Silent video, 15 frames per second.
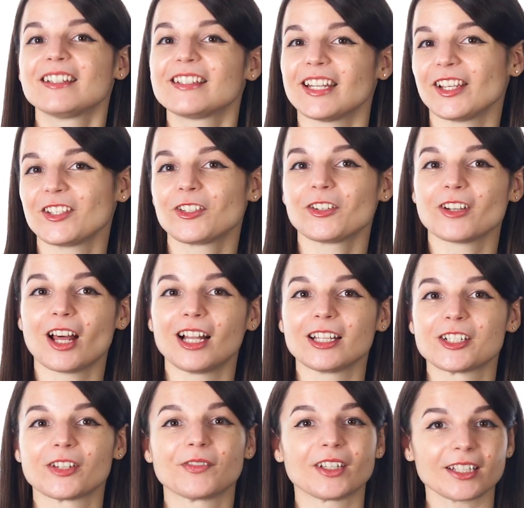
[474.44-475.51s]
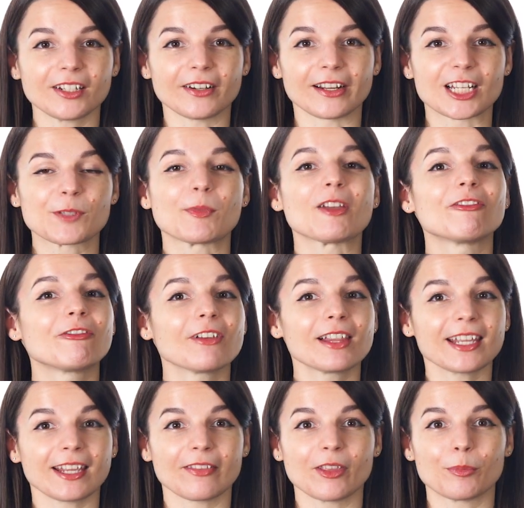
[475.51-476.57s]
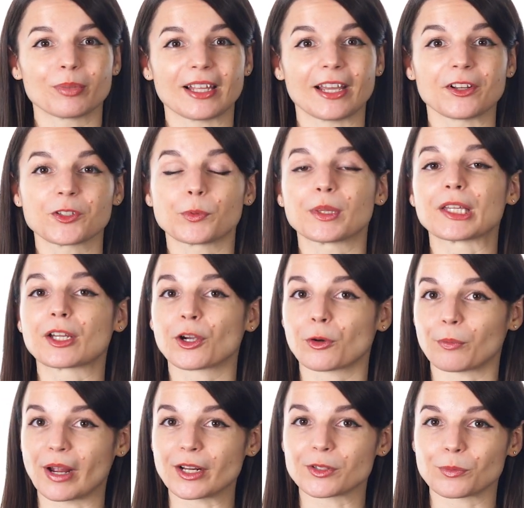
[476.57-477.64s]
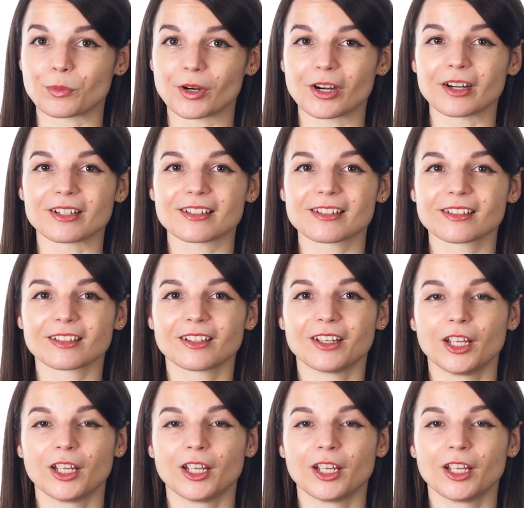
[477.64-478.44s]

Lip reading: Test your knowledge of the lyrics by filling in the blanks with the correct words.